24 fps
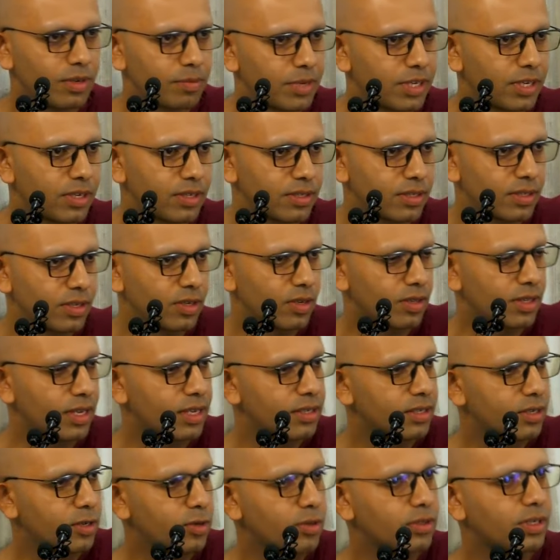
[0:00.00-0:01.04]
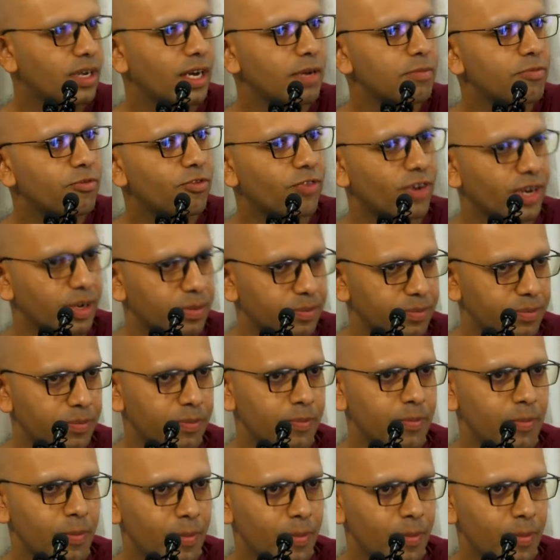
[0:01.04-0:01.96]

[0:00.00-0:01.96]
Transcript: Because, you know, there's no time frame.